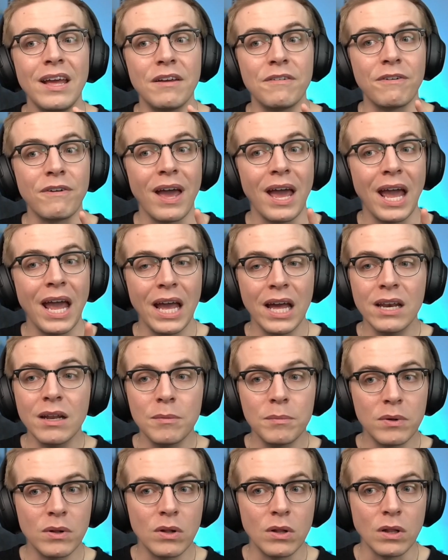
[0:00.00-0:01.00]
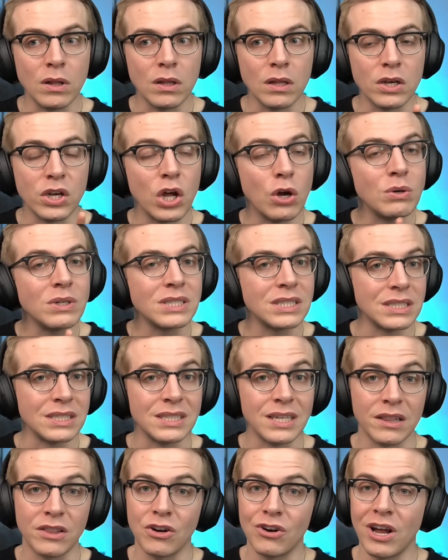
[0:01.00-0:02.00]
if Hannibal
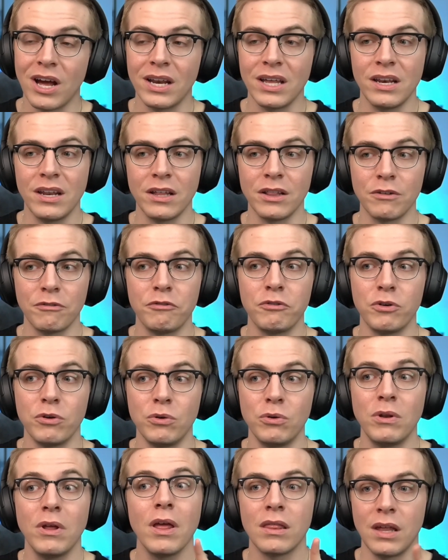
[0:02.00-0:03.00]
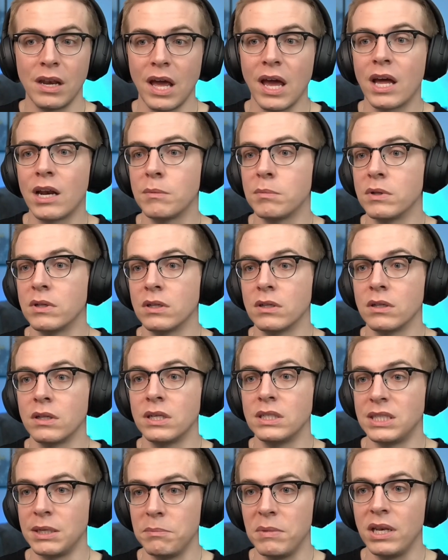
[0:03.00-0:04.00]
notices that they're not eating the food, then Hannibal
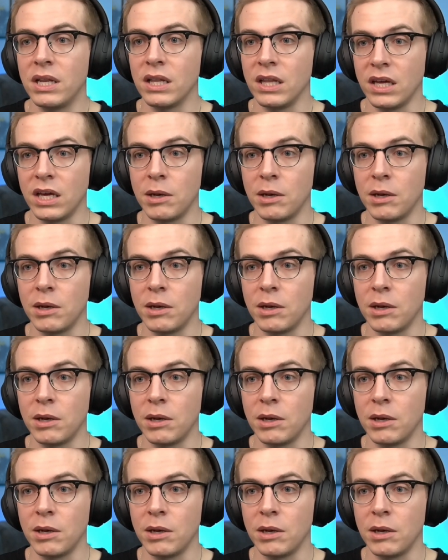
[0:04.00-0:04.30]
is immediately